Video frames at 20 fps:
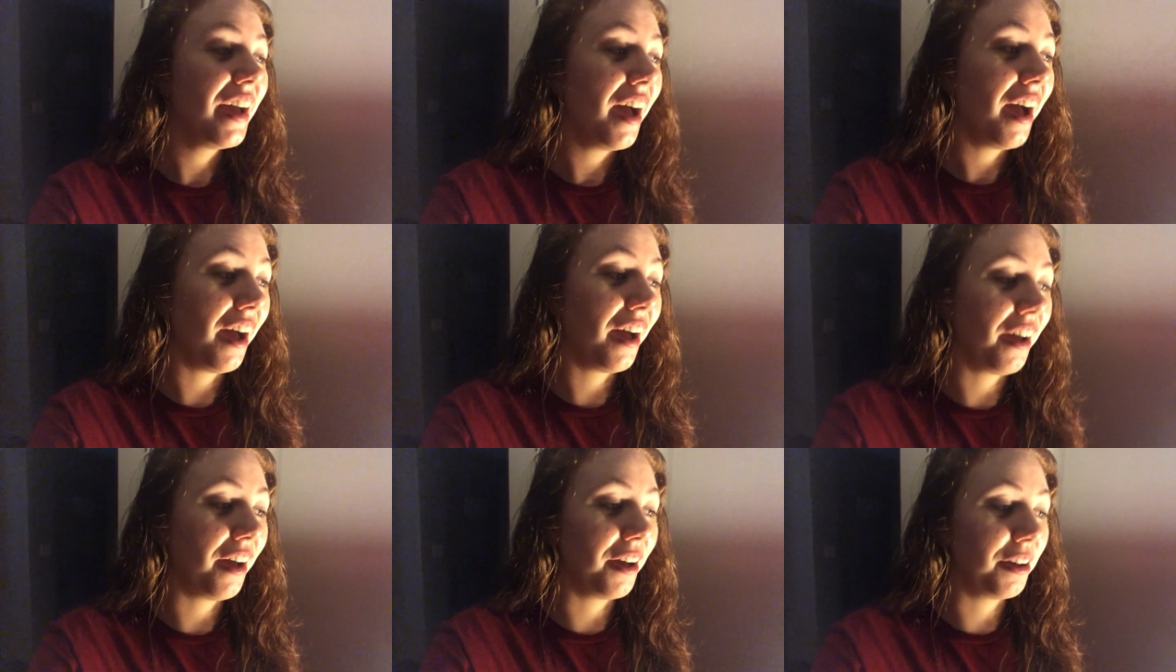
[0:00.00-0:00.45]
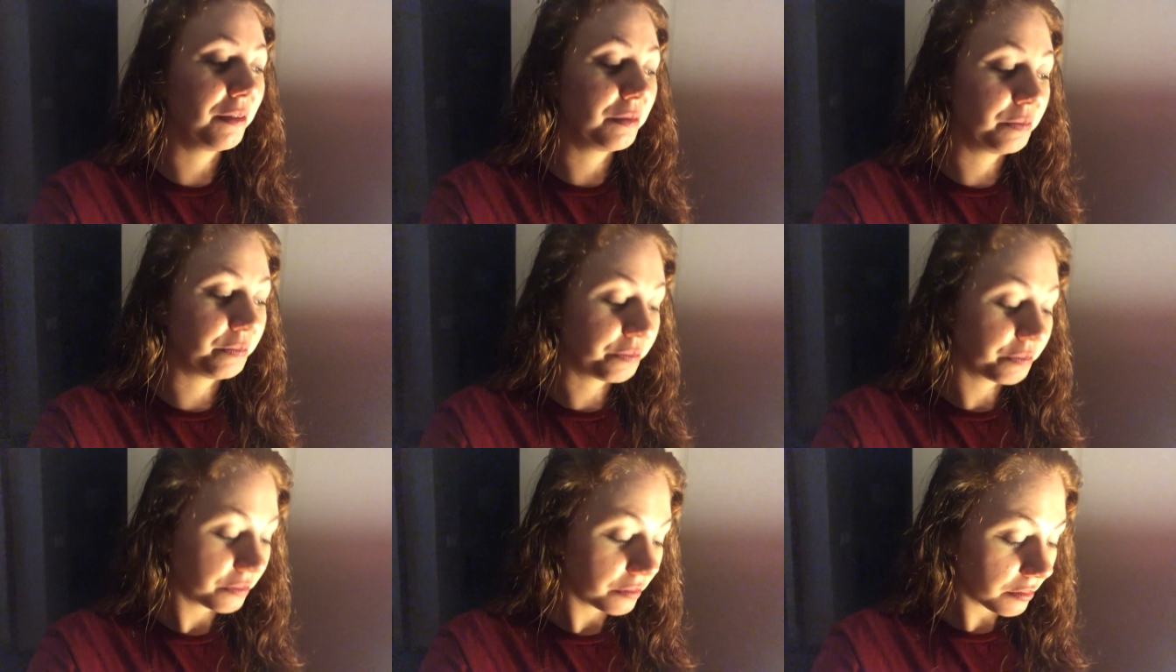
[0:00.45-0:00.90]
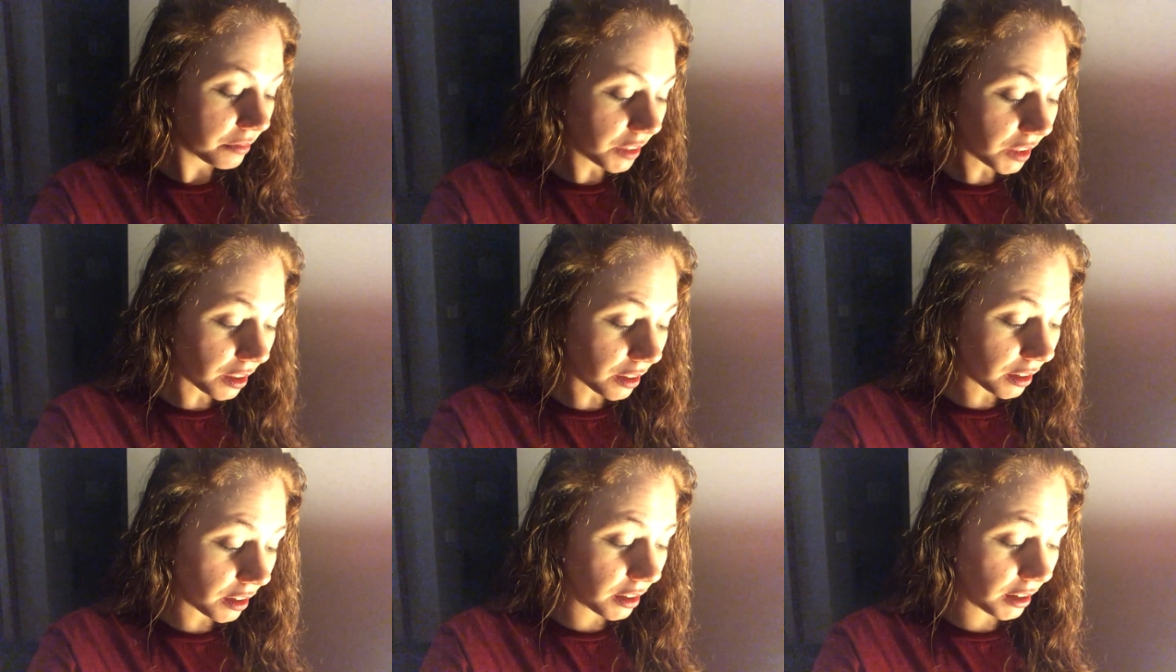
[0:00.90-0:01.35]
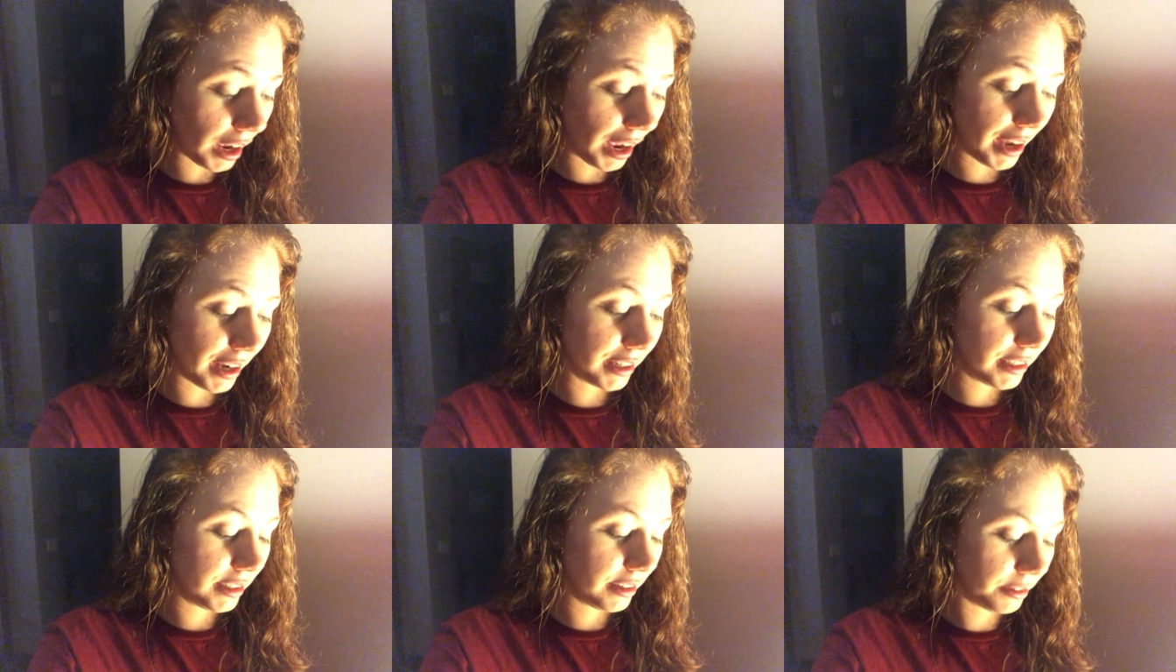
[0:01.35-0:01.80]
Um,
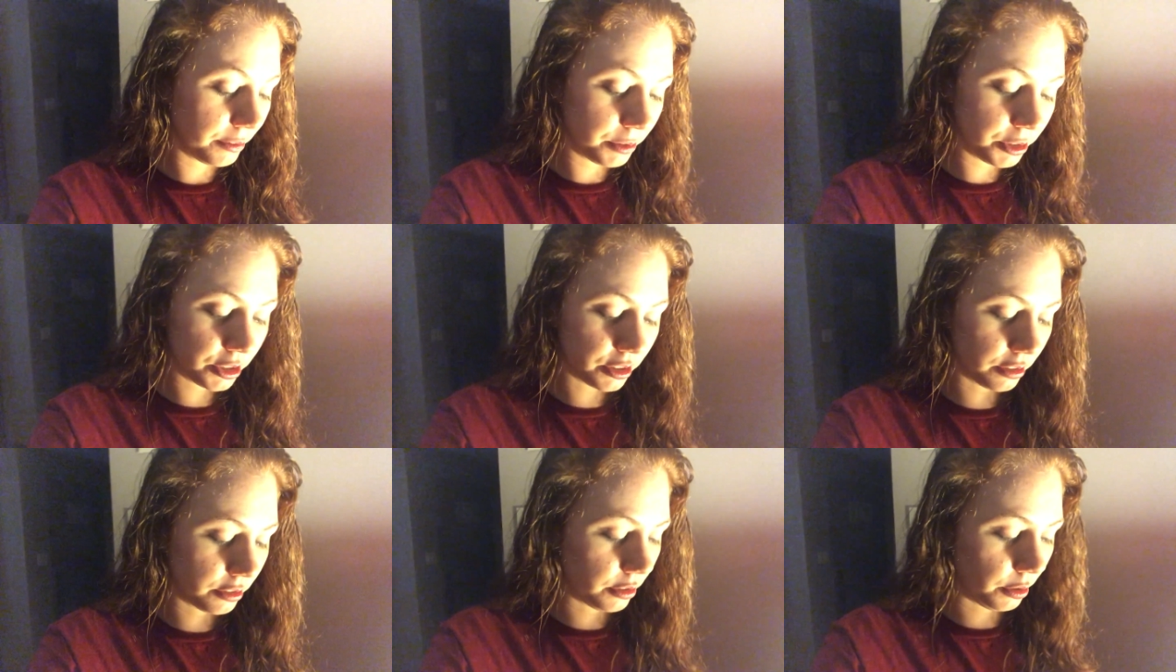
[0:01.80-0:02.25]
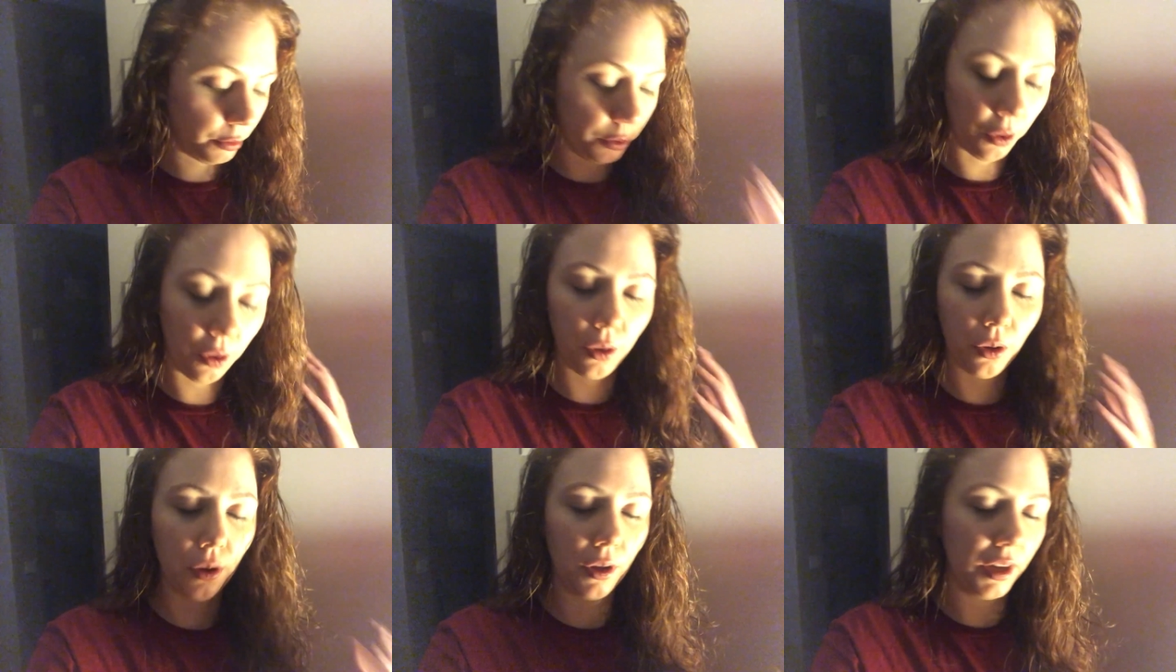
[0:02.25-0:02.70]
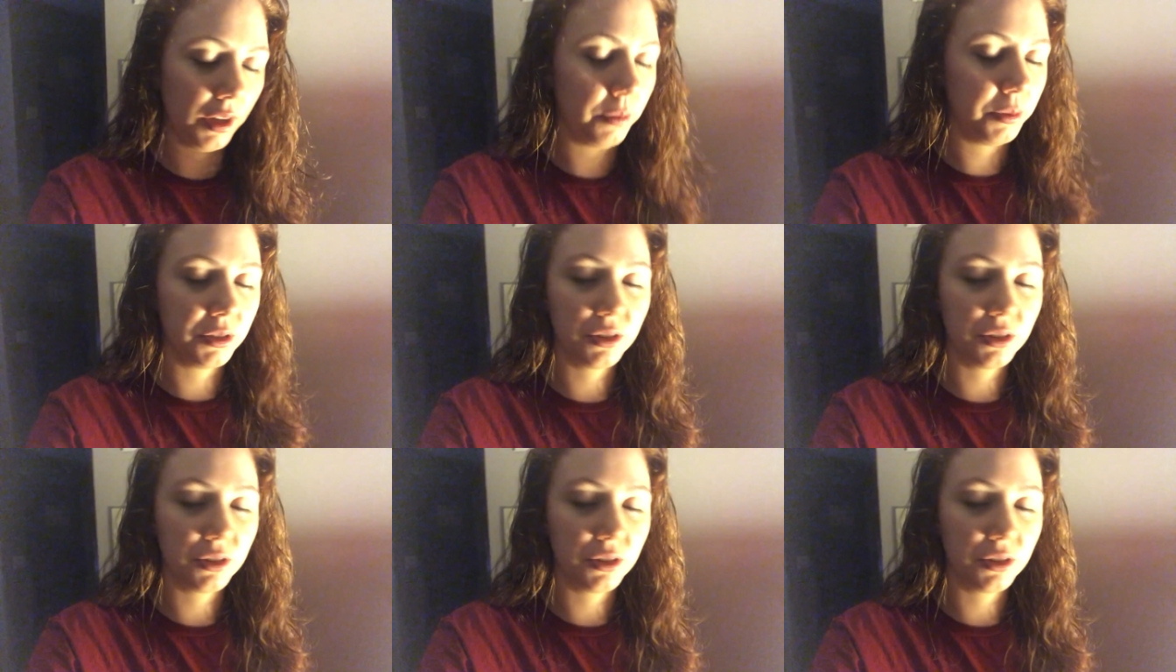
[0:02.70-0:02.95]
and it was. Oh, it